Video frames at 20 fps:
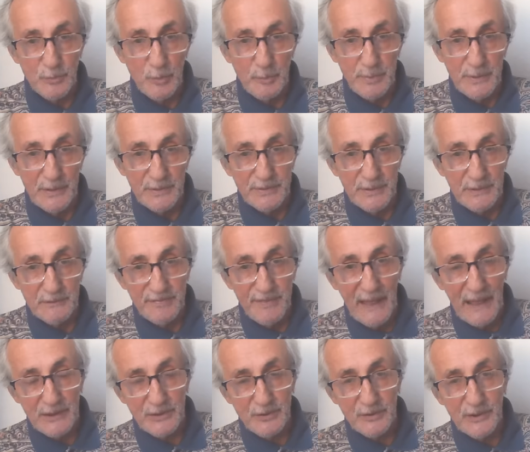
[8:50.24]
were building
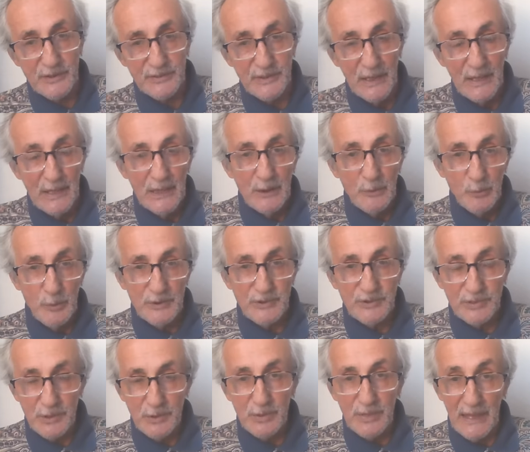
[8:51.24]
factories,
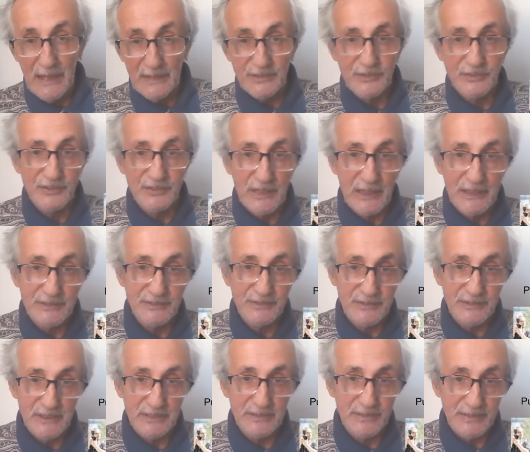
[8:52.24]
which the United States
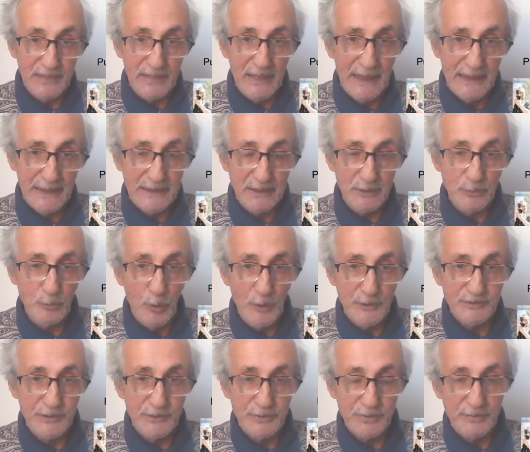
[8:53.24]
didn't like and
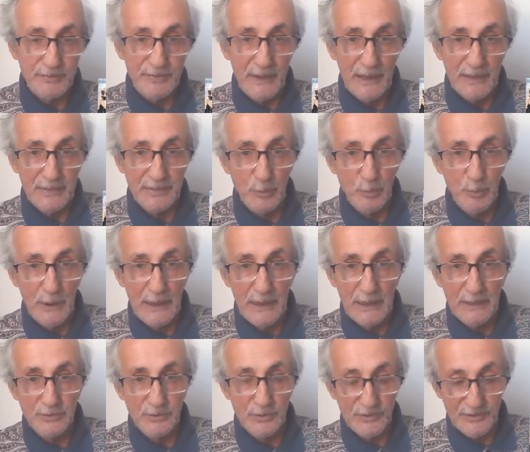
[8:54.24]
wanted to find a
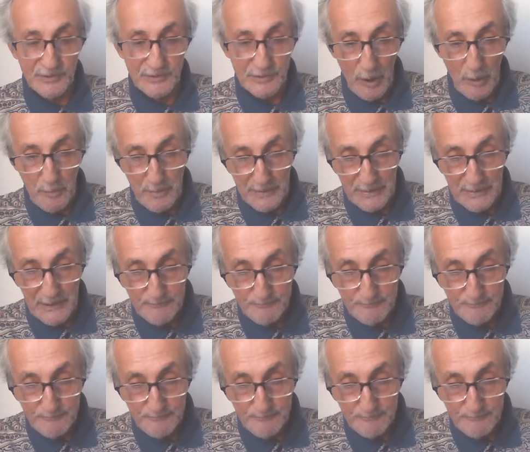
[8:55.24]
way to stop it.